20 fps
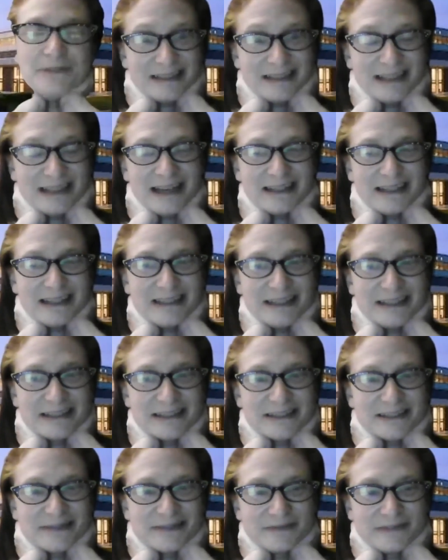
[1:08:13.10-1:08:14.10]
it's, Yeah.
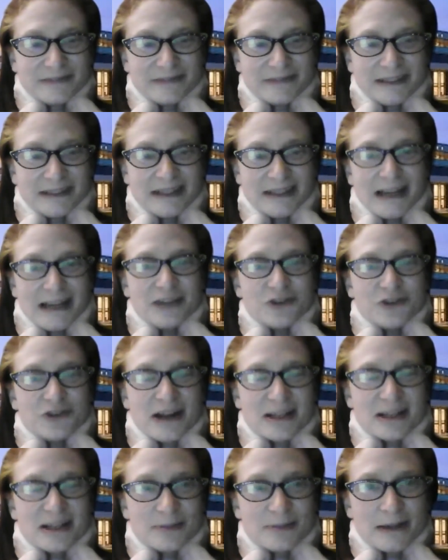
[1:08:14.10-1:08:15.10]
I
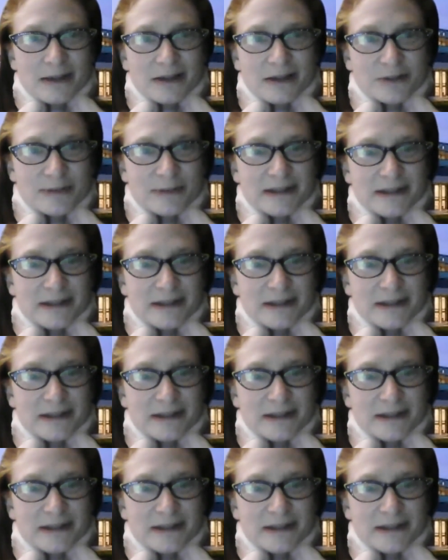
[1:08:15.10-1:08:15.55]
dragged my husband